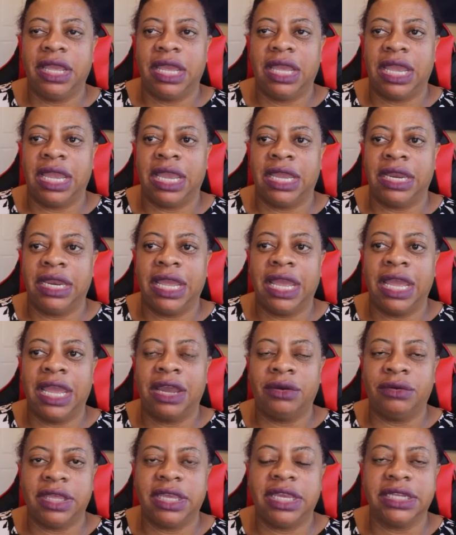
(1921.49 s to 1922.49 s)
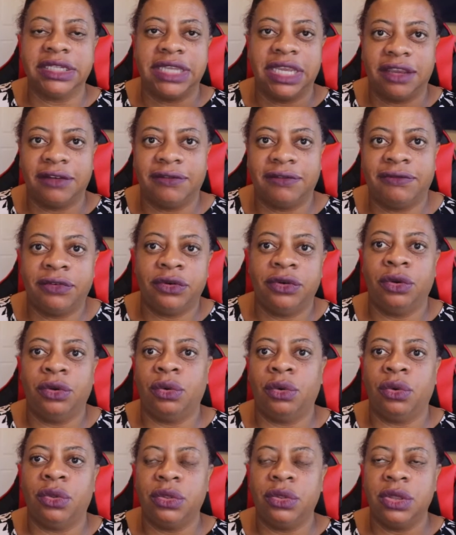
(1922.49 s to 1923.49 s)
and how they can take a
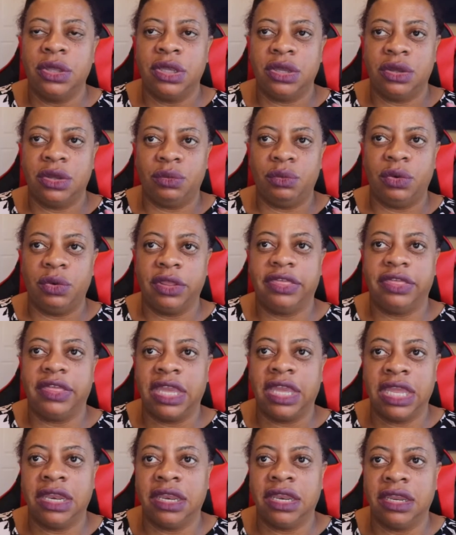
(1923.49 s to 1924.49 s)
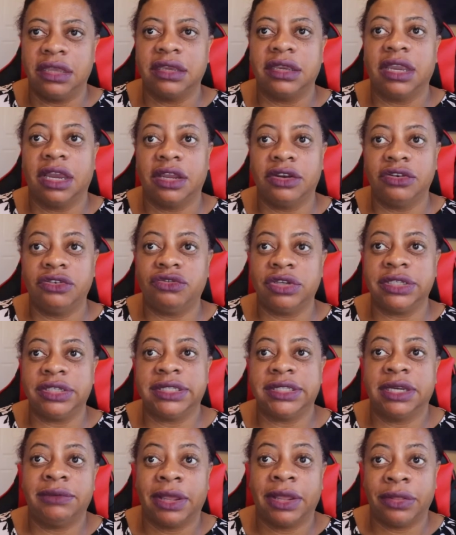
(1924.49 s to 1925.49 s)
foothold within
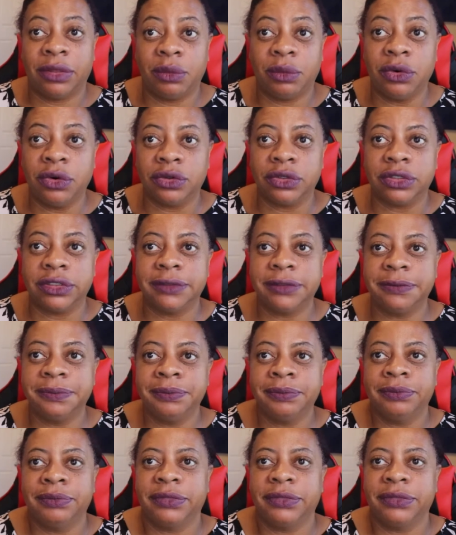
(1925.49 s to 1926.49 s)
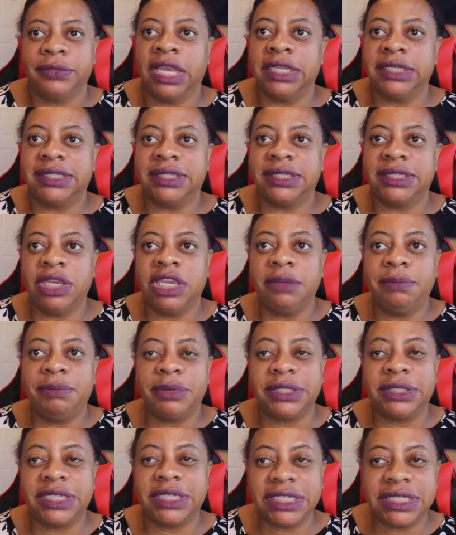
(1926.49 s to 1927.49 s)
countries around the world. And so he
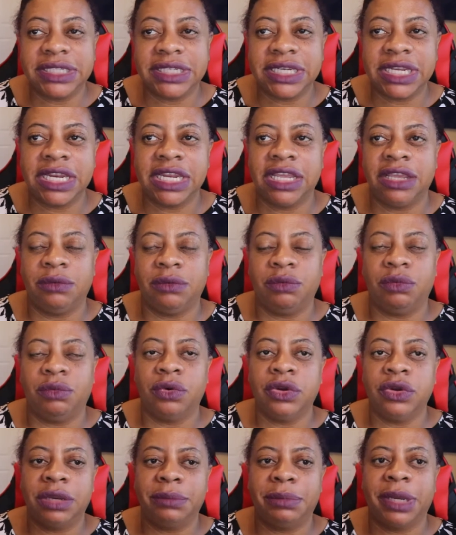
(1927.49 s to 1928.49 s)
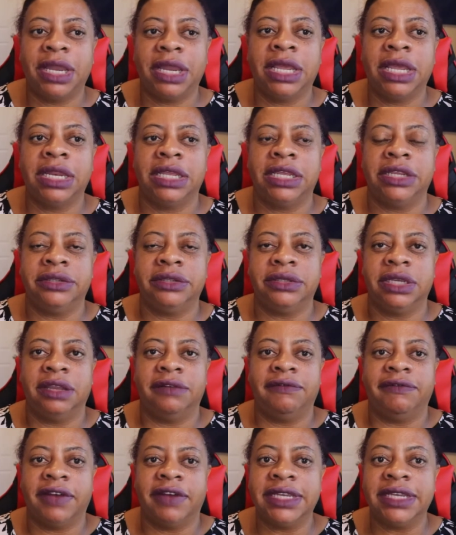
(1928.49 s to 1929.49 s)
predicted it, he warned about it, he
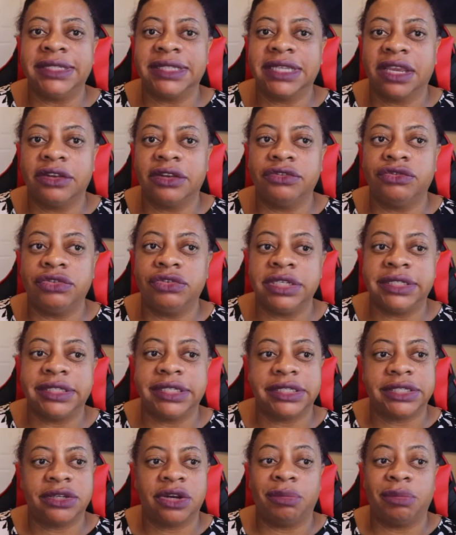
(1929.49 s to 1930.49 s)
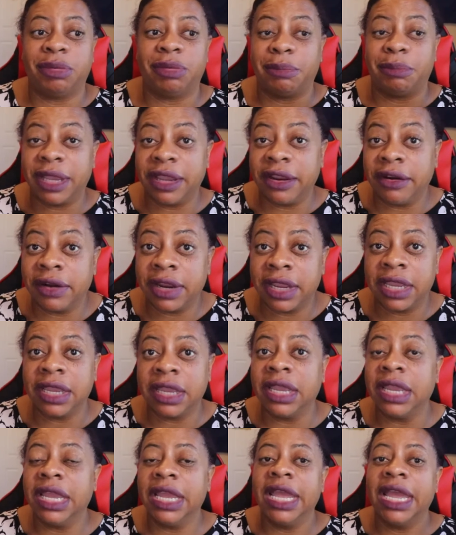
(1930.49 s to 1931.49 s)
advised countries to start preparing,